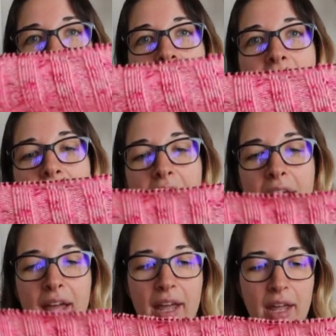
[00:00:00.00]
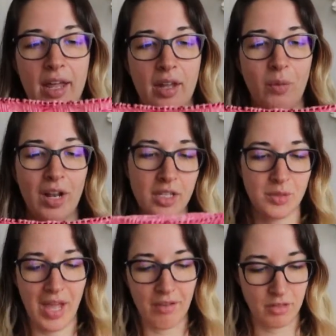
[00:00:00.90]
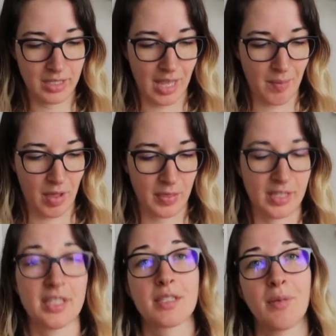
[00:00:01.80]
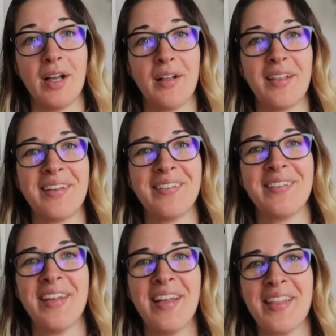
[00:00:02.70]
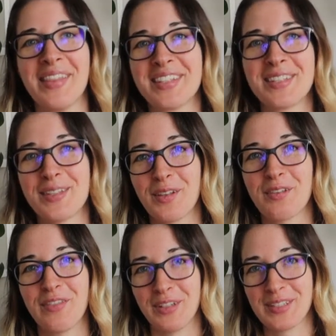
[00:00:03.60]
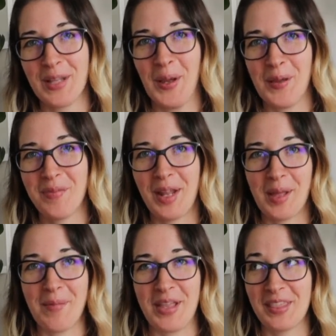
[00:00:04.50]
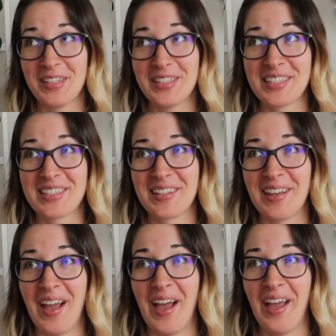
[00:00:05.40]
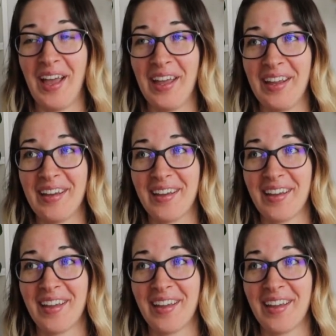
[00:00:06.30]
And what else do I have to say about this? Well, this is not the first time that I made this. I